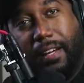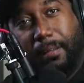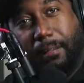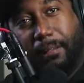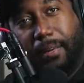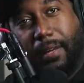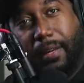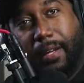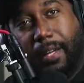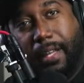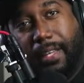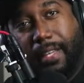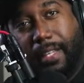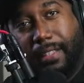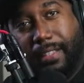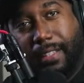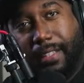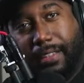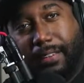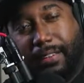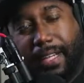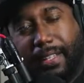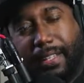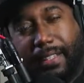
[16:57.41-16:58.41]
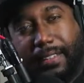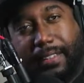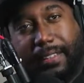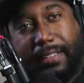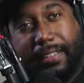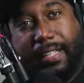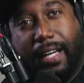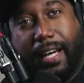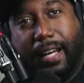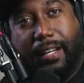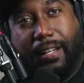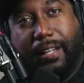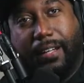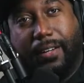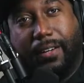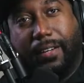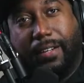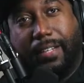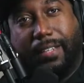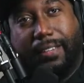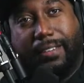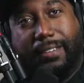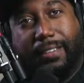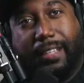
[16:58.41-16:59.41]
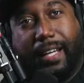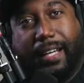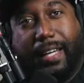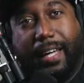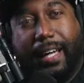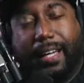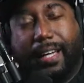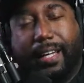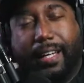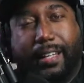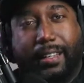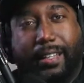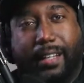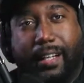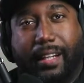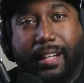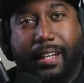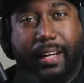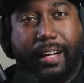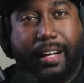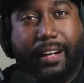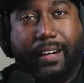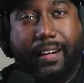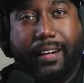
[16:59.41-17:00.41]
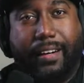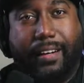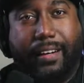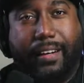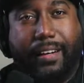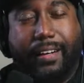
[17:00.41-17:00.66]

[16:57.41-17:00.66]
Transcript: But this has got to go because I can't get the glare.